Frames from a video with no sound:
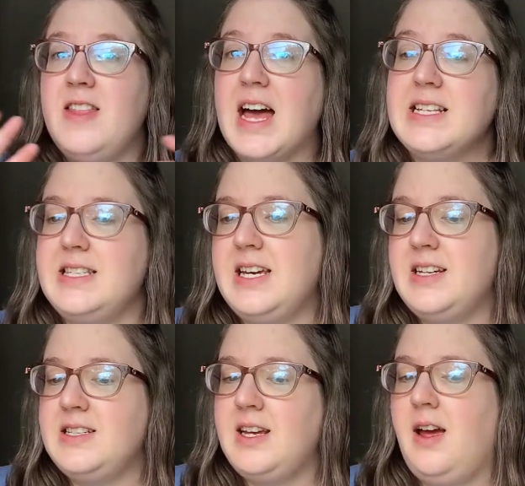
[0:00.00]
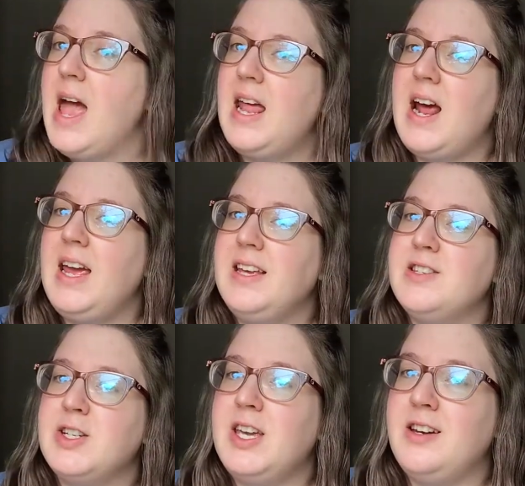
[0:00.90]
that's it. And Ike
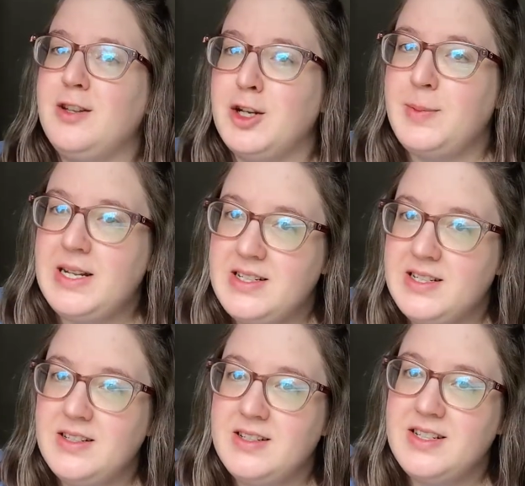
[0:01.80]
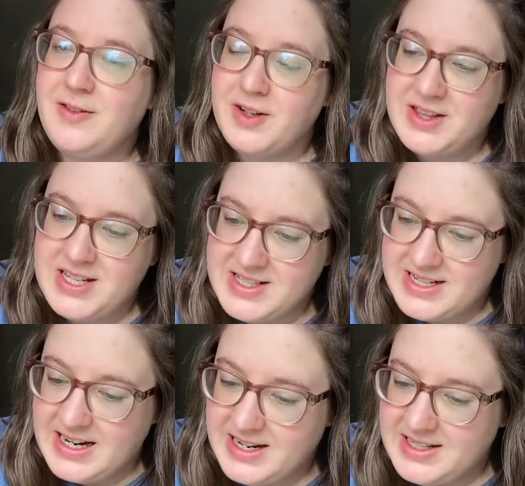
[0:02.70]
is looking a little bit different these
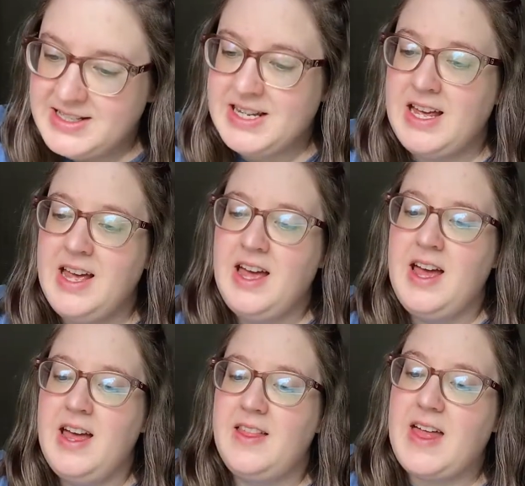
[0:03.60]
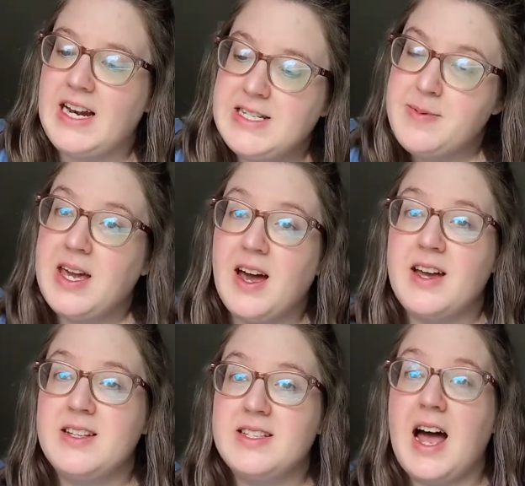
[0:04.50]
days. That is
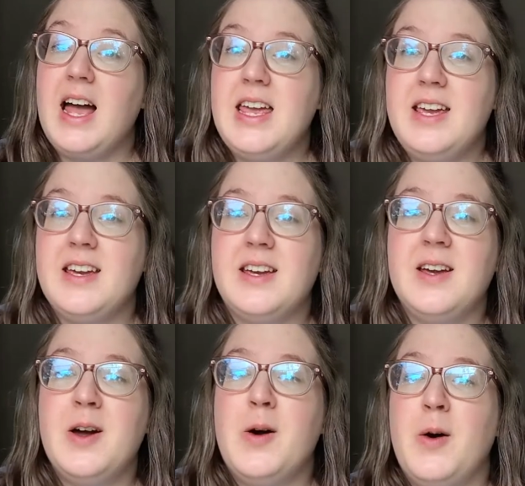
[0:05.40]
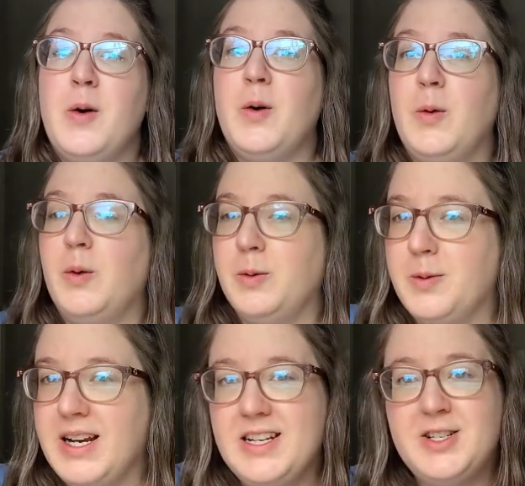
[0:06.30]
because Ike
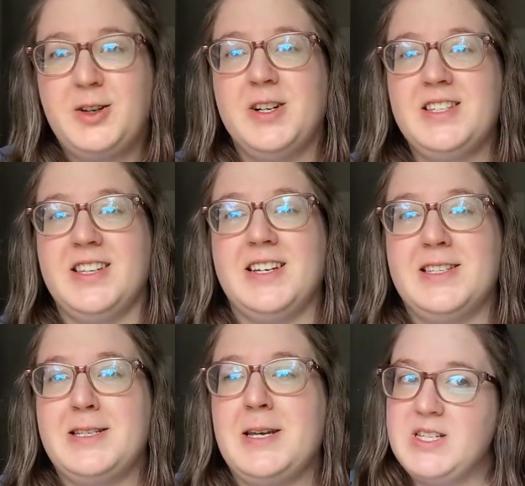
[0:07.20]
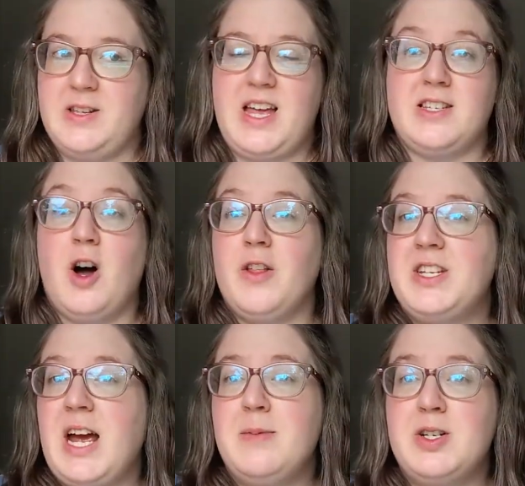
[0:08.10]
went into chrysalis. So that's all
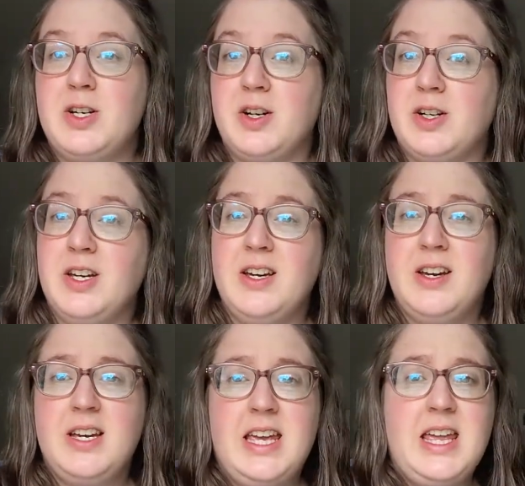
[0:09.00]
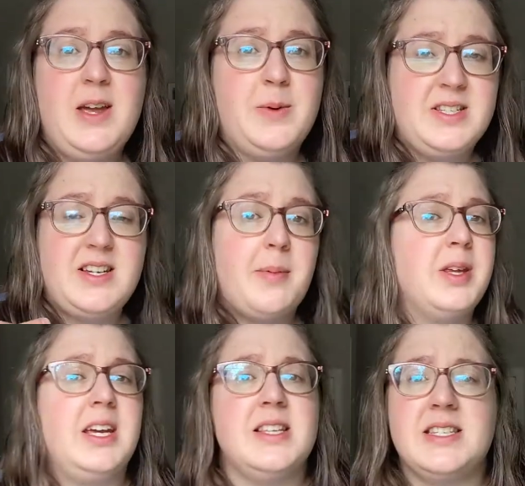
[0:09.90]
the time it took. He was
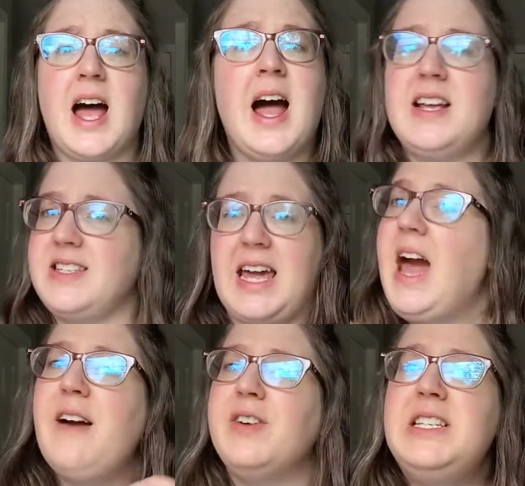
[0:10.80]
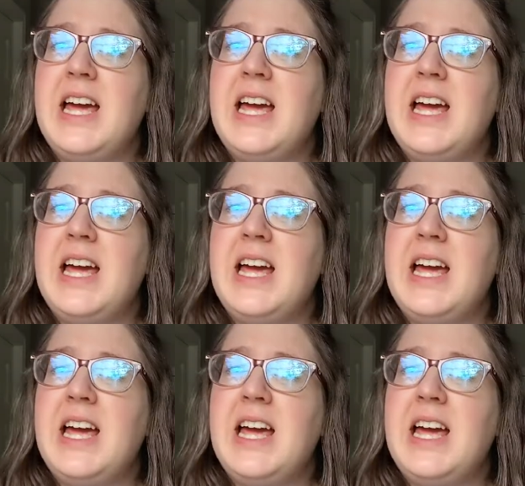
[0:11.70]
doubling in size like every